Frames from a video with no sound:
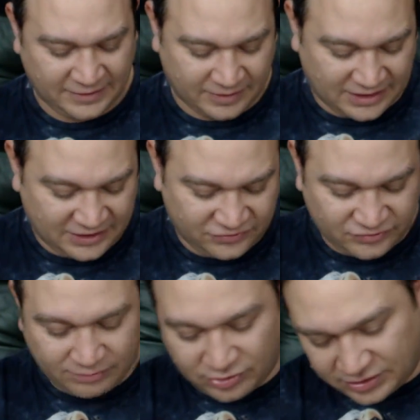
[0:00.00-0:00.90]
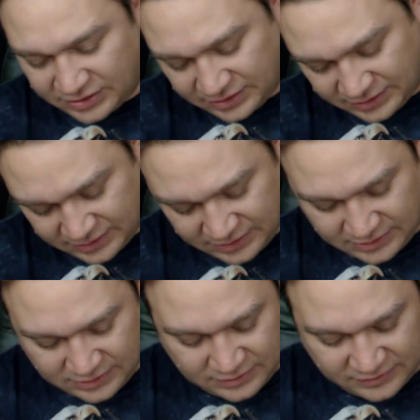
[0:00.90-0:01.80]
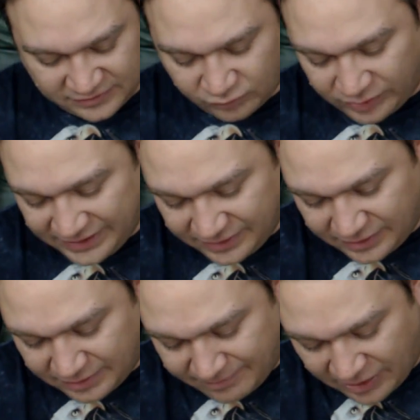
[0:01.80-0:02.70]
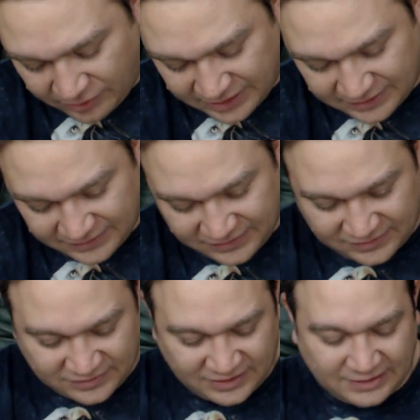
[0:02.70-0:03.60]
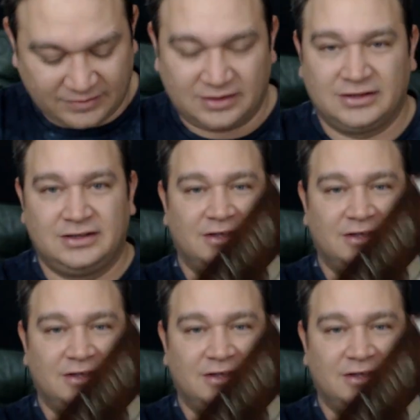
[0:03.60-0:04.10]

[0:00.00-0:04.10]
of like a history book. It's We the Americans, just kind of a